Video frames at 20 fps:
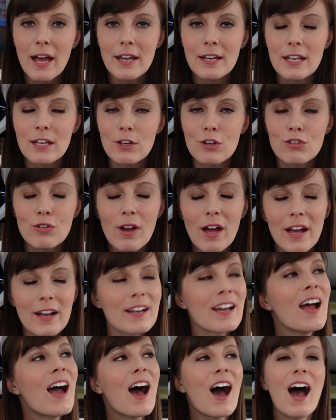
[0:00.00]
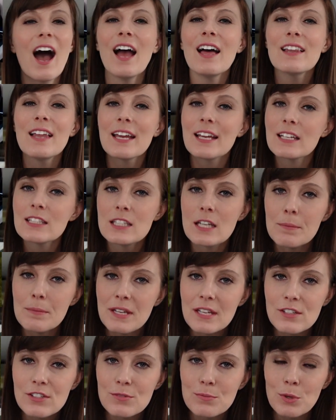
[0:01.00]
in a truck, I like it to
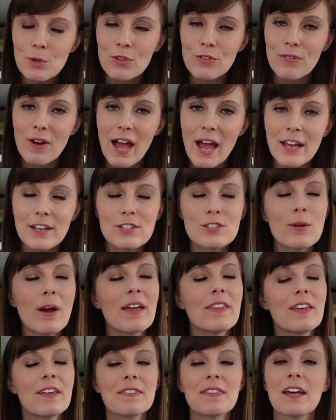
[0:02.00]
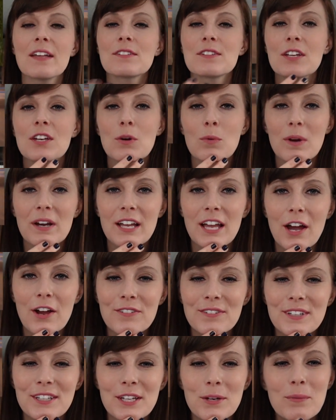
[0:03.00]
be a smooth ride. So I think that's going to work out
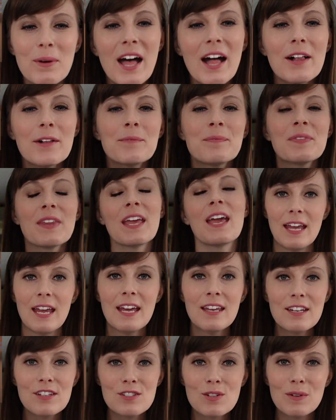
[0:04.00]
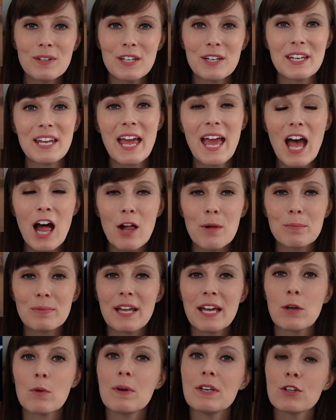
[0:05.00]
really well. And it's only going to help,
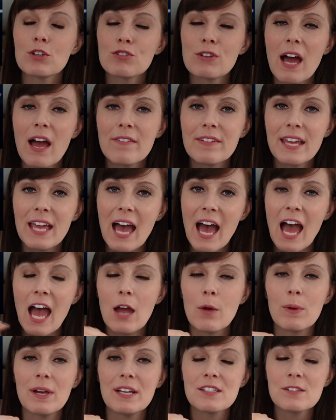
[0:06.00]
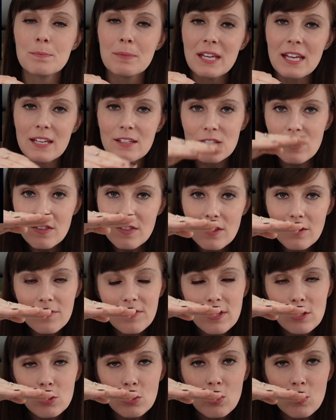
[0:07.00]
like, when you're driving at highway speeds, the
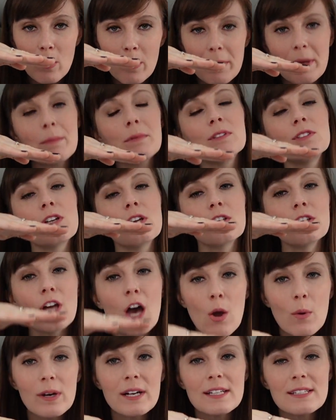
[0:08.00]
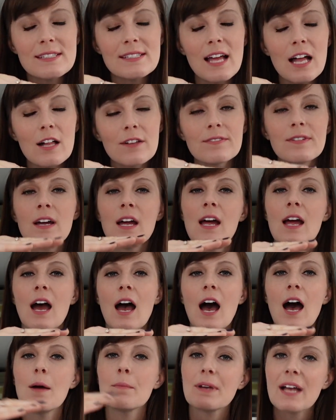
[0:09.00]
vehicle will be able to lower itself,
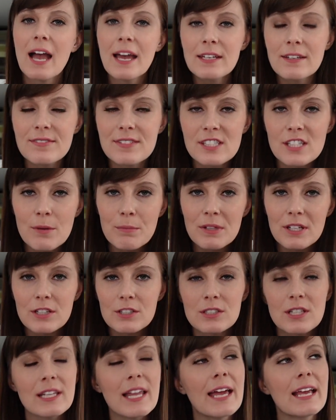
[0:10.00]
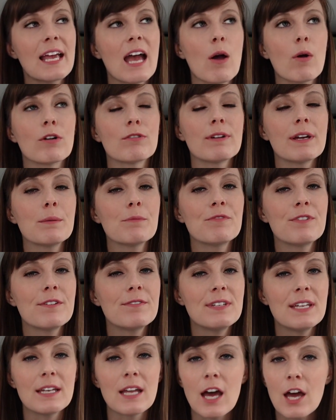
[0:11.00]
kind of similar to like how a Ram
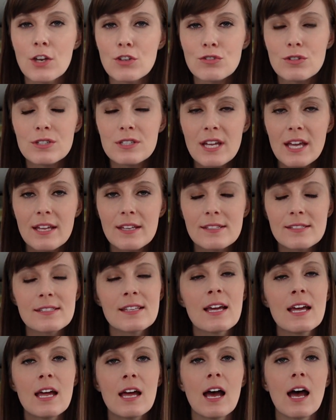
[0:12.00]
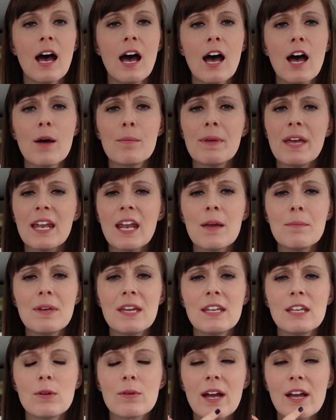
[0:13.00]
1500 does. And I
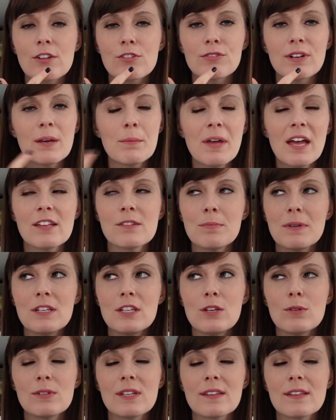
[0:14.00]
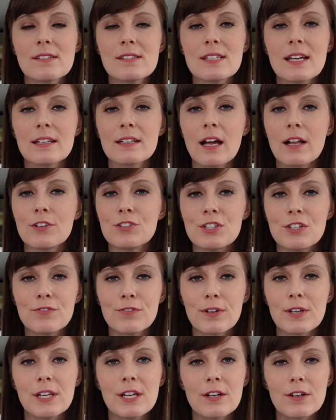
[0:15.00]
mean, you guys, Ram has been using this technology
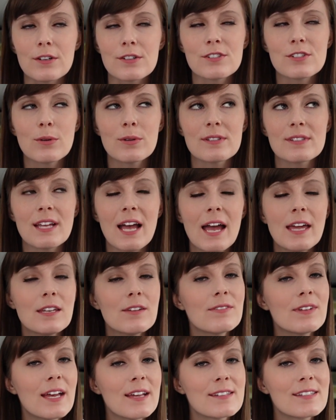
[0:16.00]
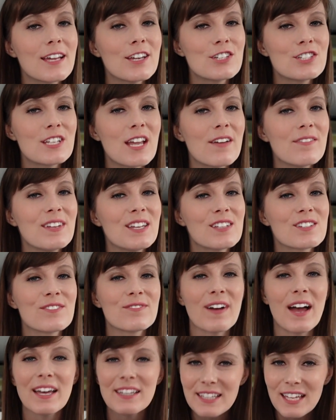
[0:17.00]
for years, so it's kind of nice that Chevy is
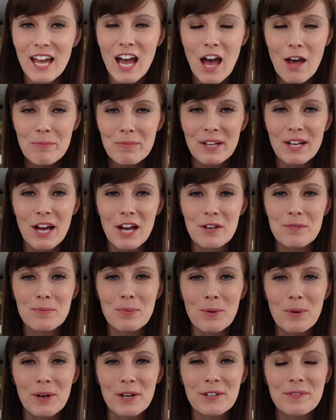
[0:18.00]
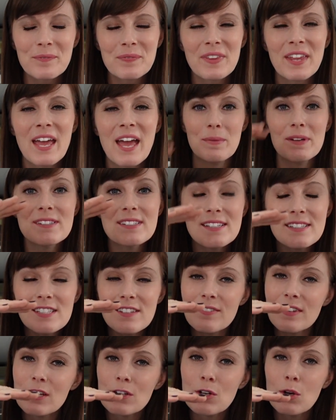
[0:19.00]
finally hopping on board. But since
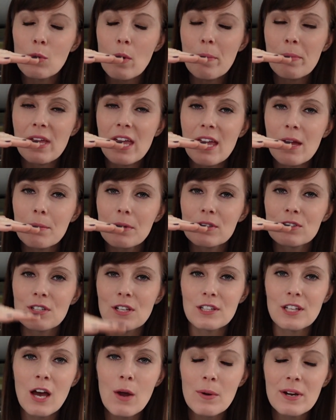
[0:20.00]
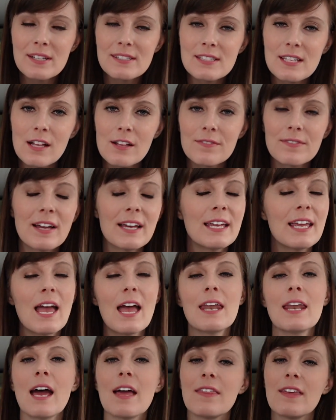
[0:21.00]
the vehicle will be able to lower itself,
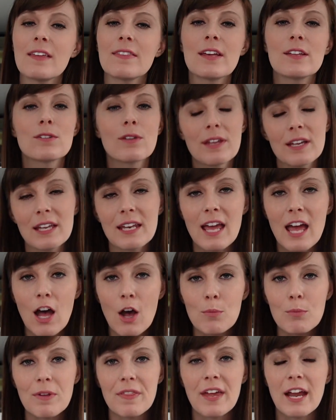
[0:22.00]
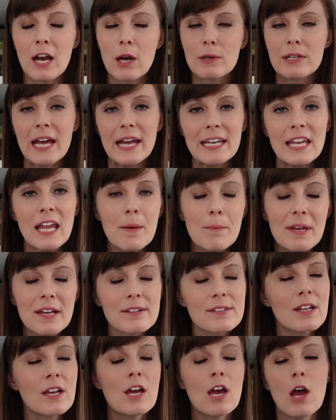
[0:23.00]
again, I think that's only going to help with
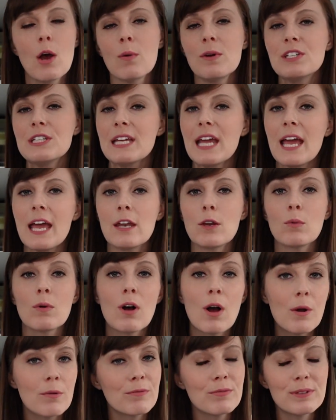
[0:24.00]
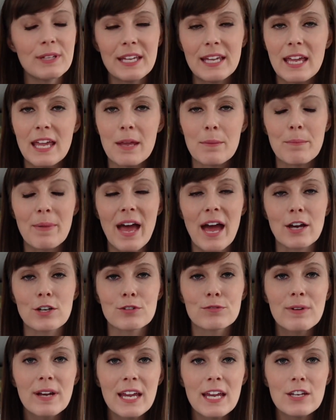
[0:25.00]
aerodynamics, which again will hopefully impact
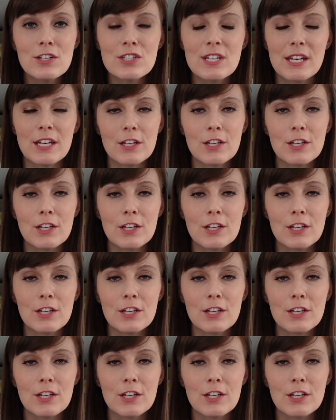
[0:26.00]
range in a